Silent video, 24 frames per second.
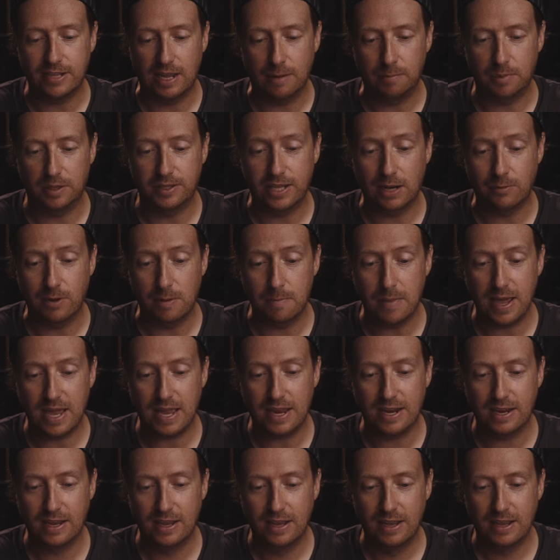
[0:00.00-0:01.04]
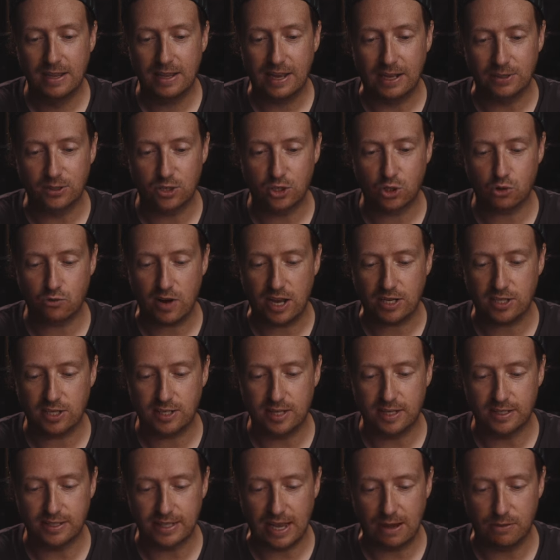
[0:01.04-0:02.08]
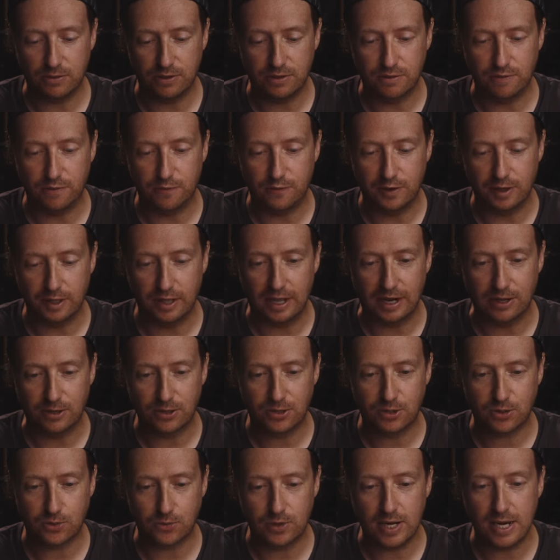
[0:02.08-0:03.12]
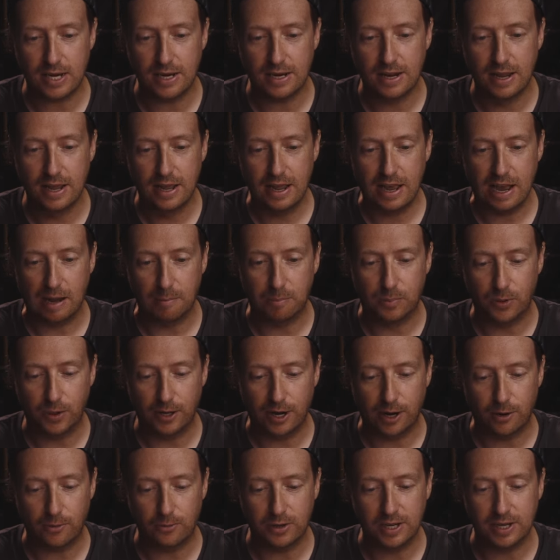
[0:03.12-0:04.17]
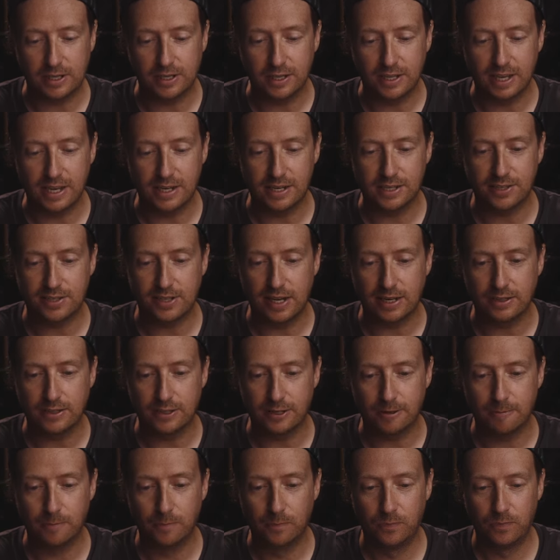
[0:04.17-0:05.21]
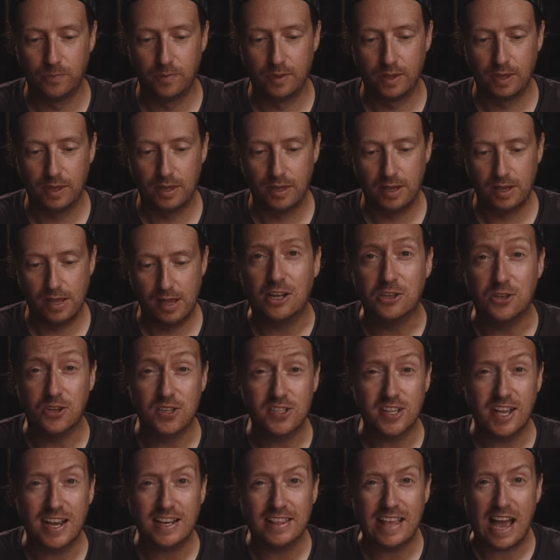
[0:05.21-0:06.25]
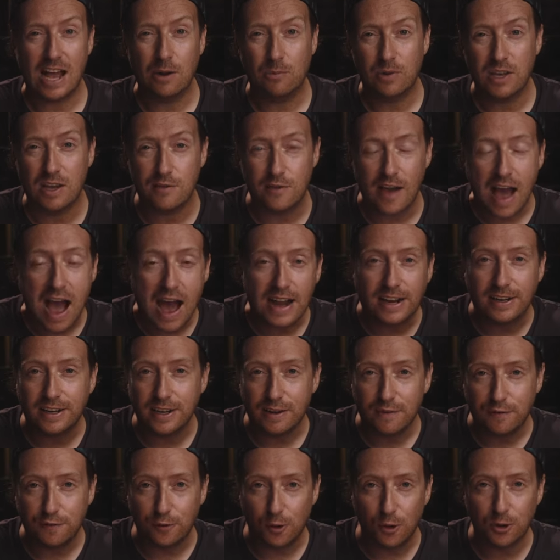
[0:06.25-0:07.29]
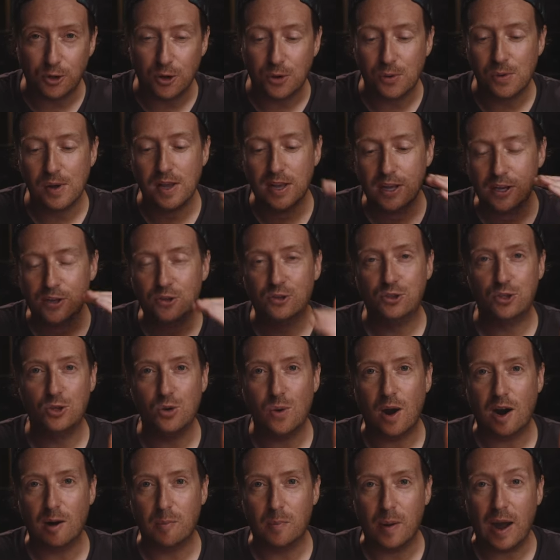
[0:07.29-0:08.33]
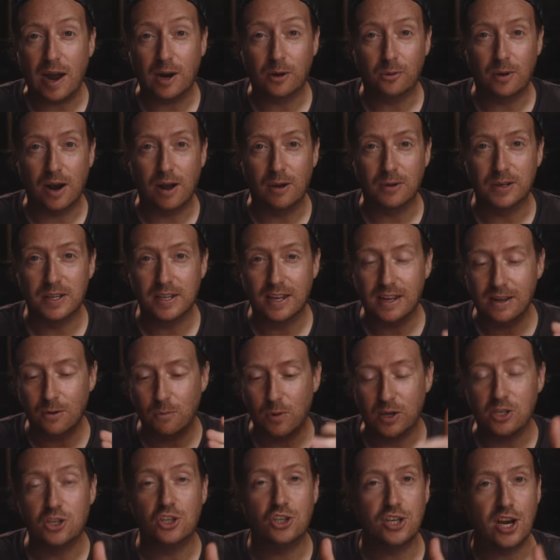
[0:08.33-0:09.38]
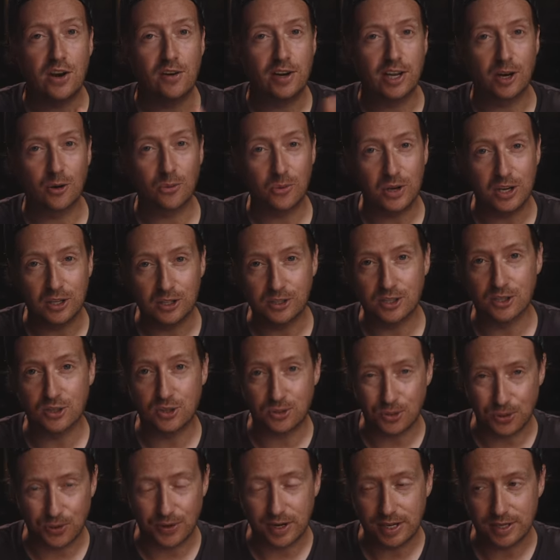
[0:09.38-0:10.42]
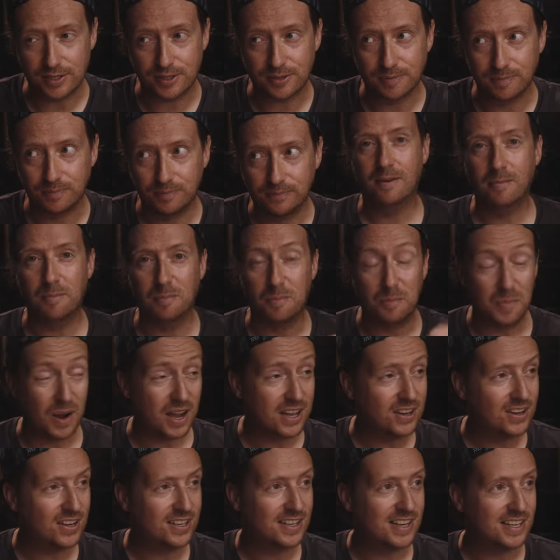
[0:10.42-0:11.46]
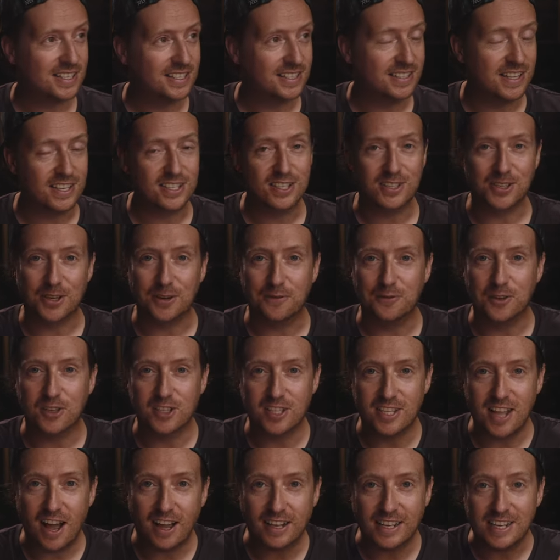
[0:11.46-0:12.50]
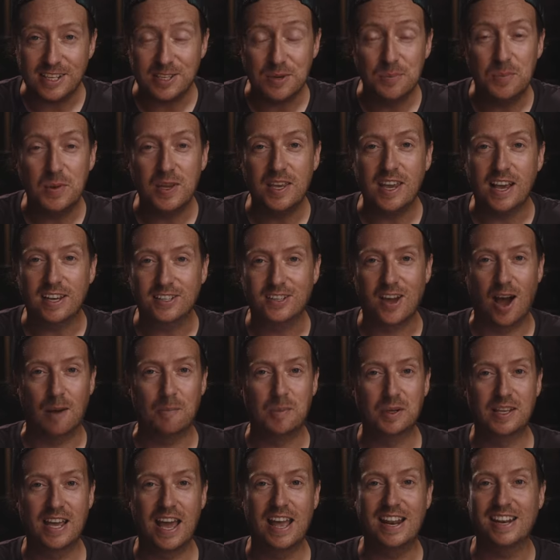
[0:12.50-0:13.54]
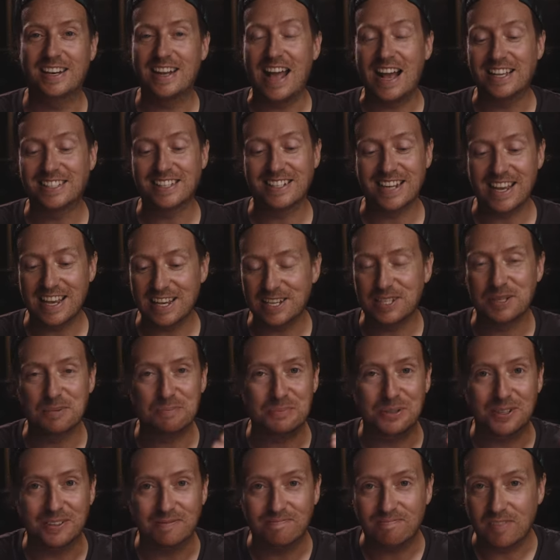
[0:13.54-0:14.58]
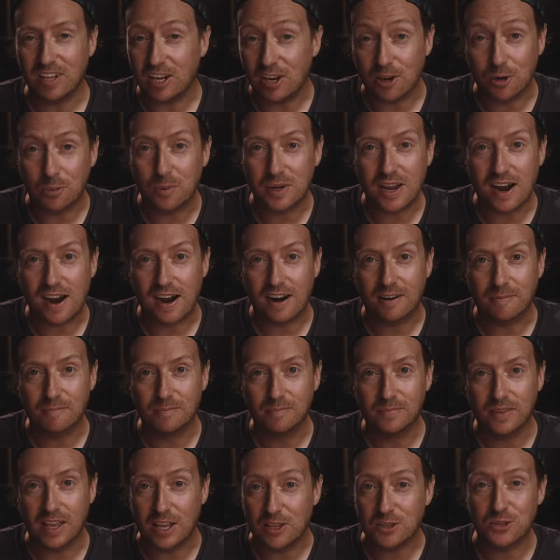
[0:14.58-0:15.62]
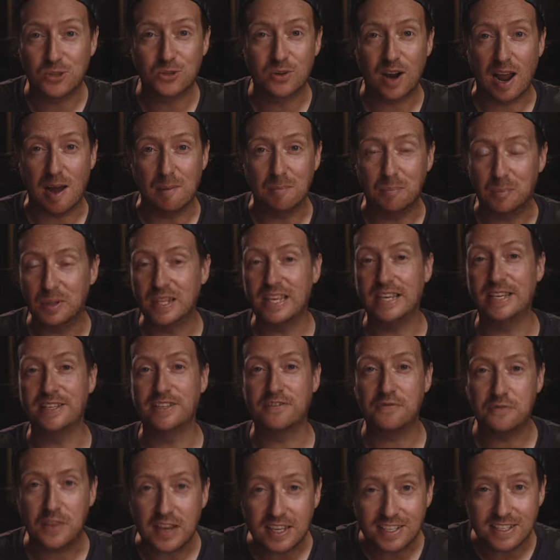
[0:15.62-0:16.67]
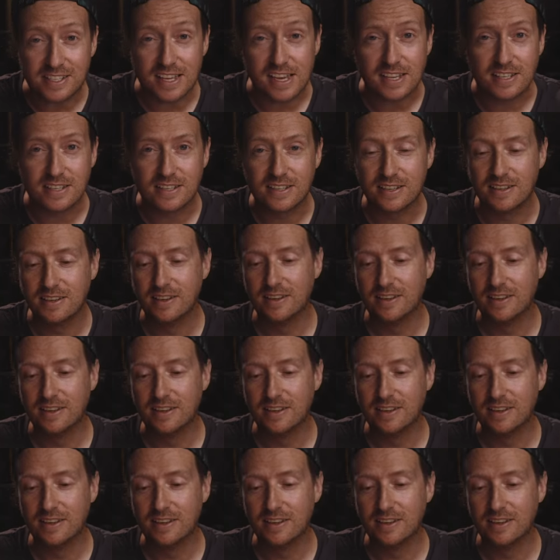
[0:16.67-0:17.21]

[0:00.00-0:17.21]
template that we made, and stretch this out to fill our screen and put our reel in the center. And just like that, we have added a photo to our background when sharing a reel to stories. My goodness, this stuff does not need to be as complicated as it is, but here we are. Instagram, please fix this.